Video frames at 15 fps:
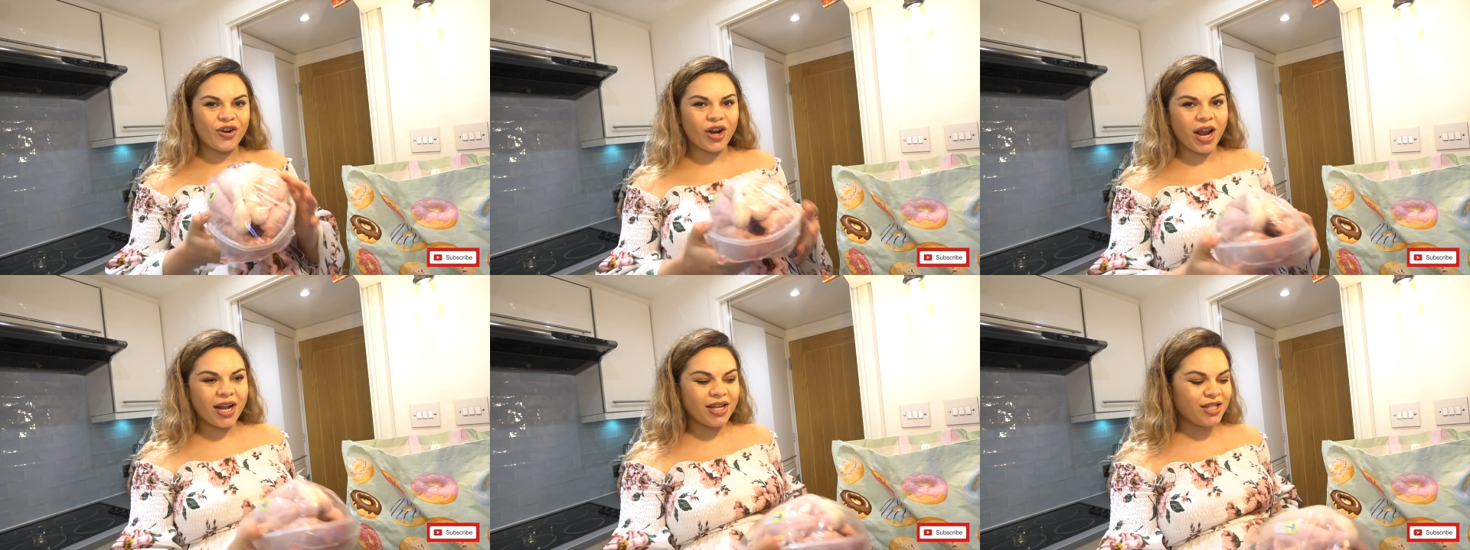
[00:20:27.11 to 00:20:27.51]

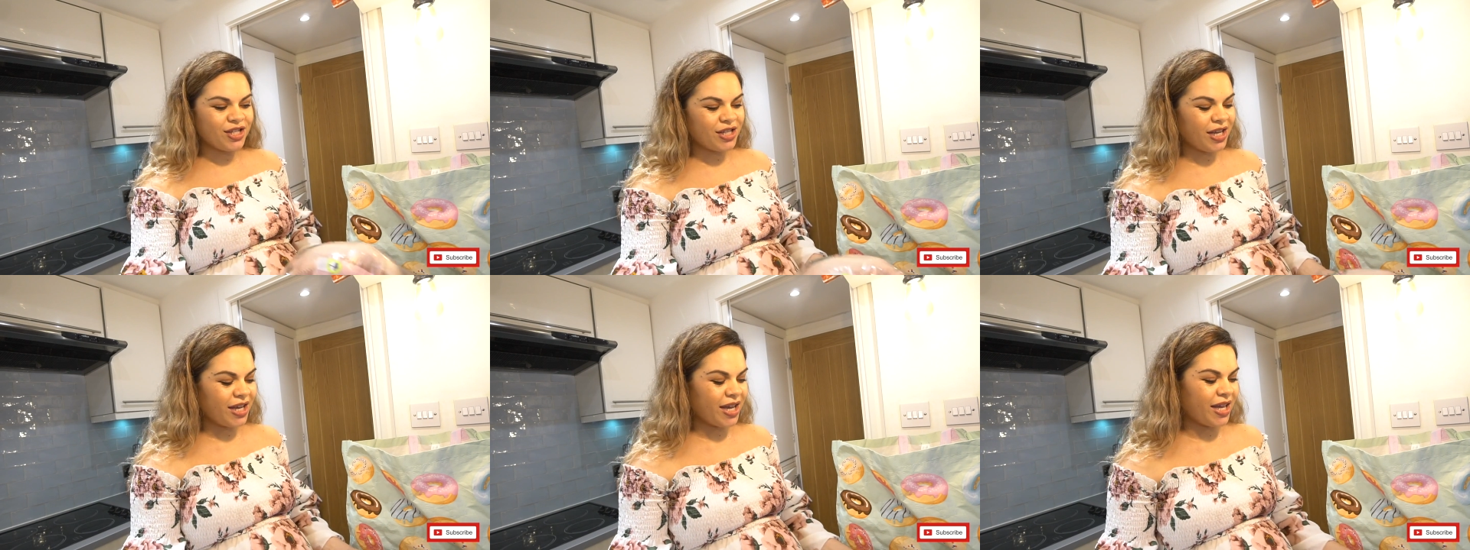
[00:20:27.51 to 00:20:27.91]
organic
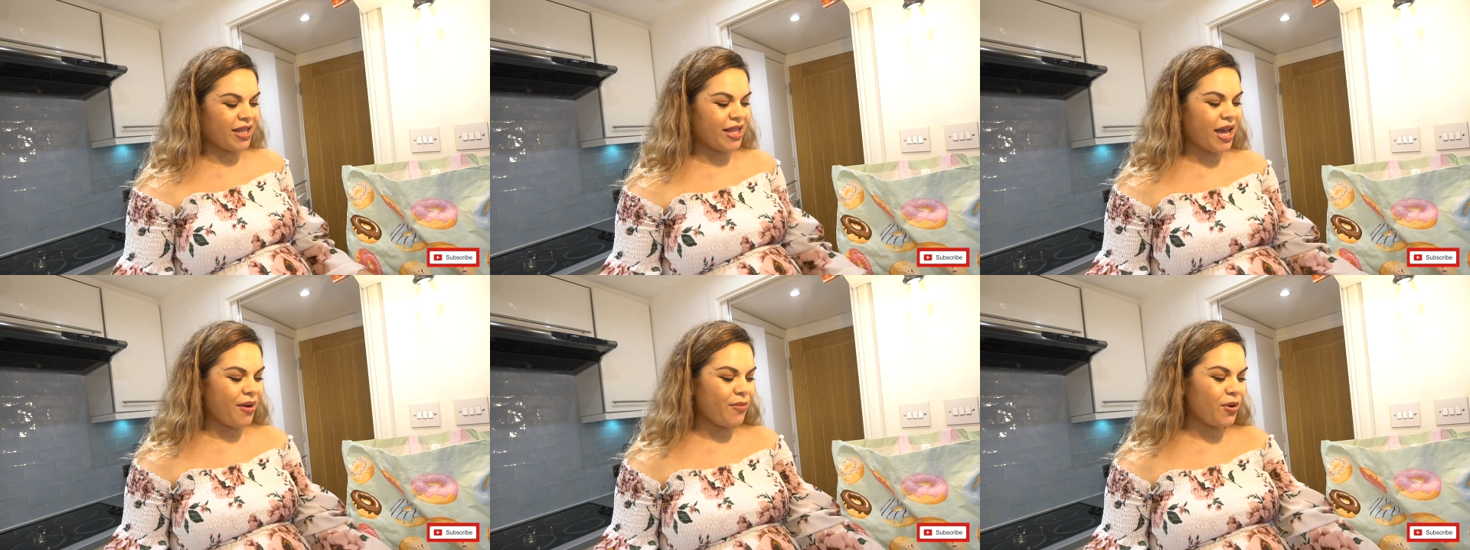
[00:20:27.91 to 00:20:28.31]

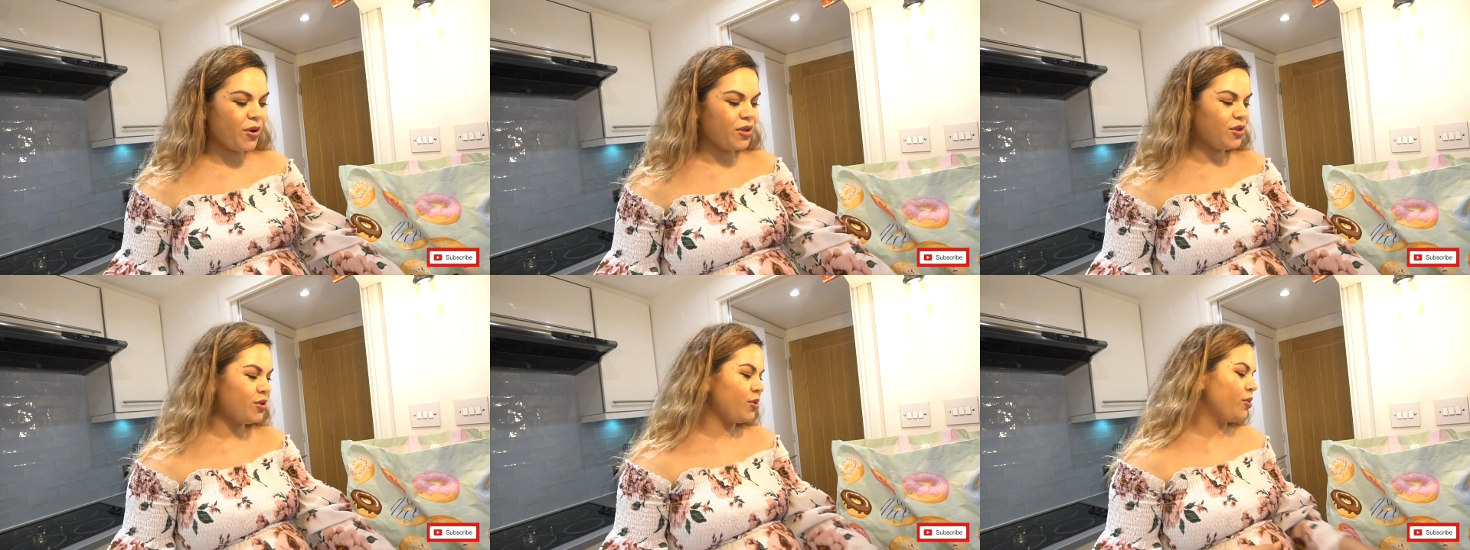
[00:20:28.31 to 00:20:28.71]
chicken that I'm
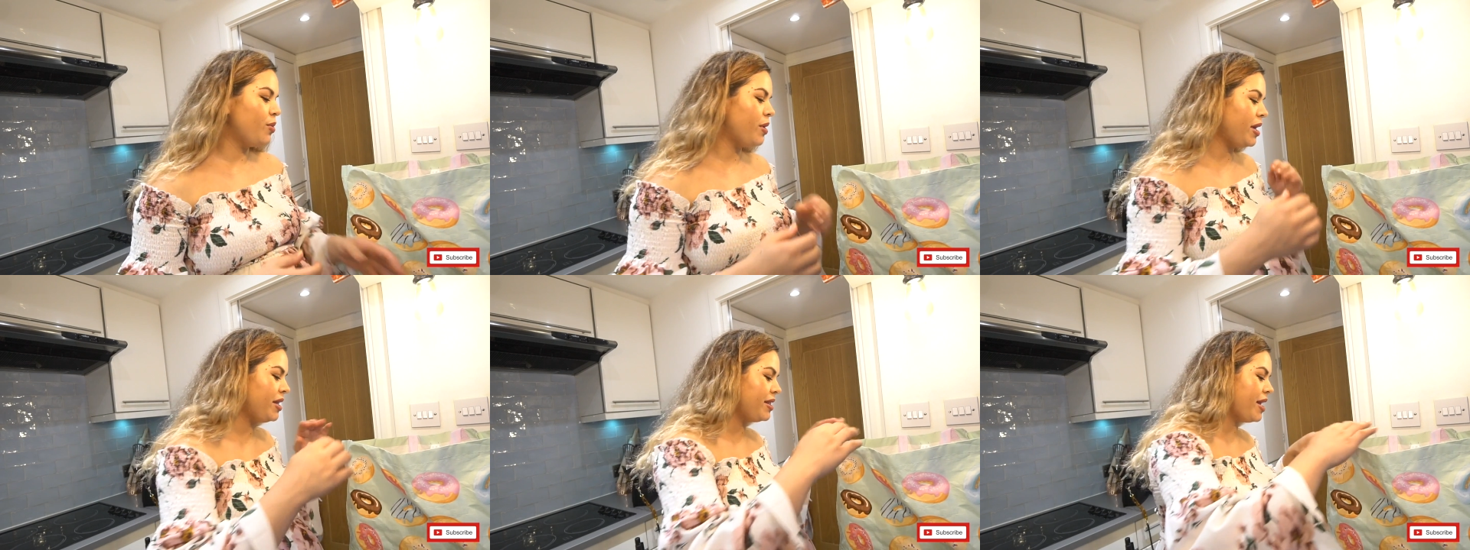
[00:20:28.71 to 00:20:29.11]
going to do
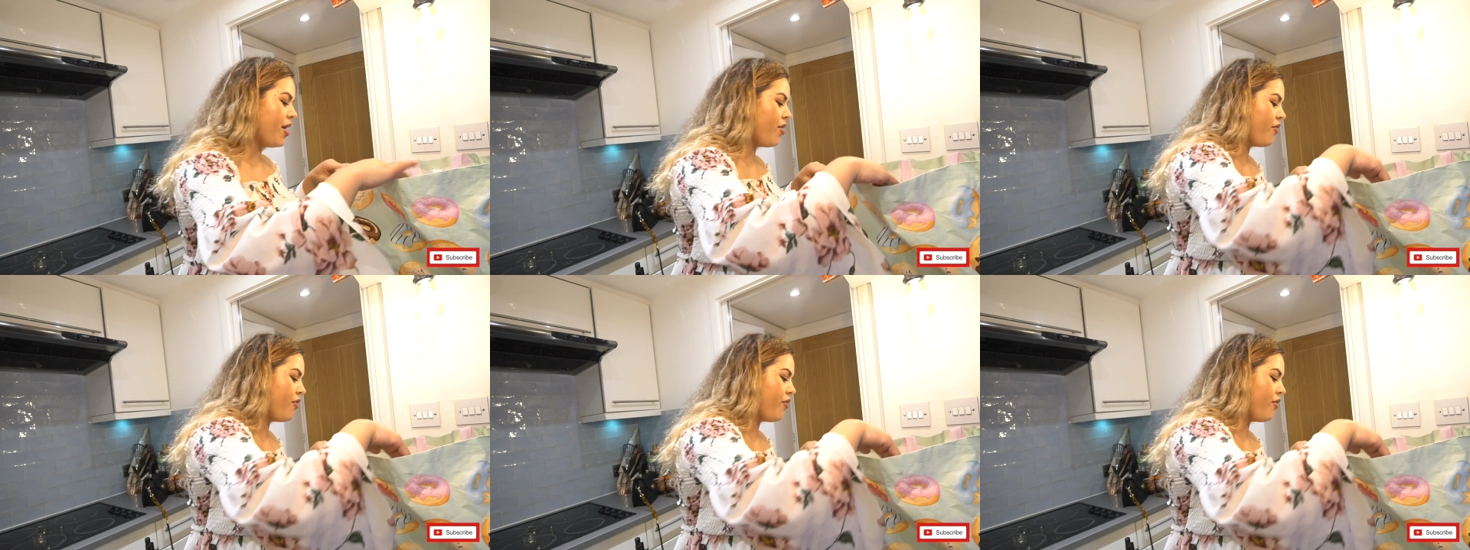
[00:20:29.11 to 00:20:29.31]
in the